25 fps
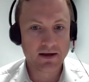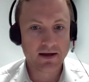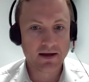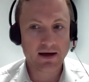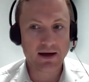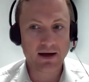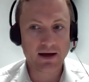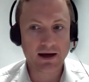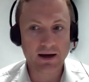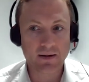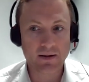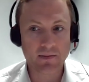
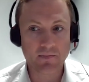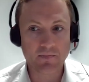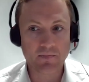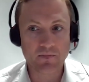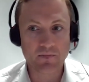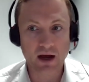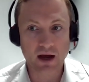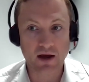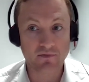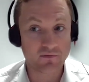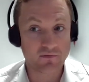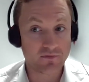
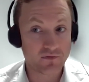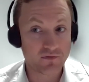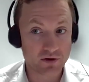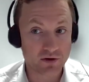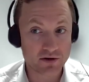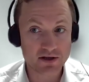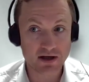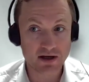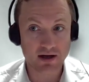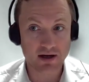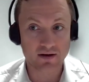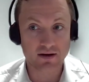And
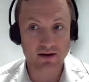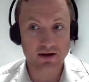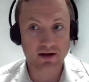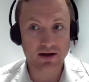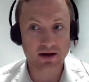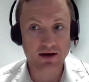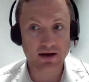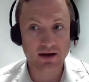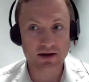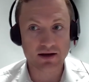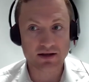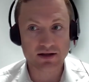funding
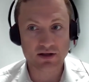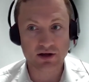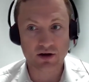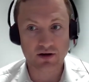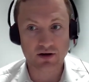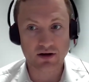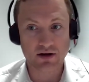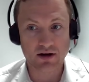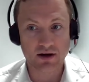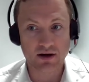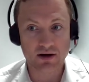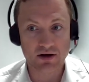is
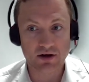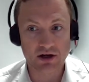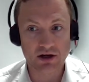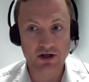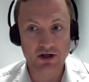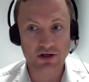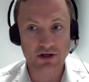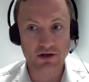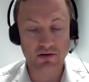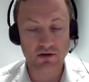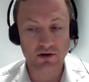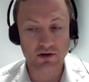certainly not an
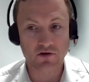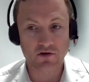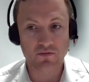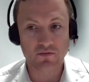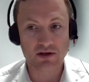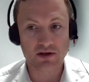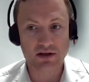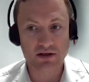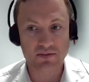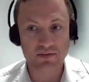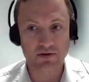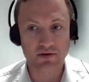issue. The
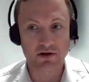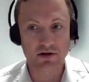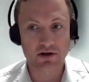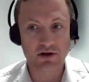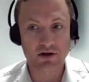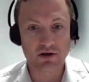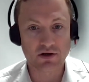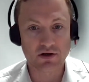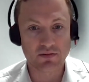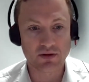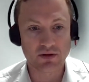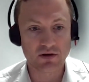government has put a
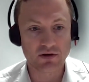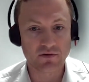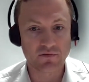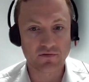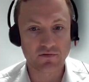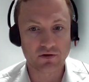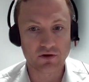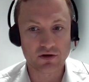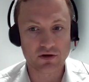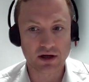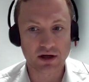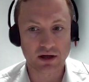huge amount of
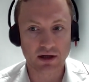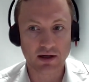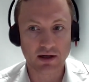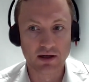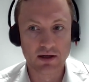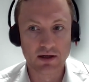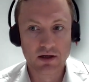funding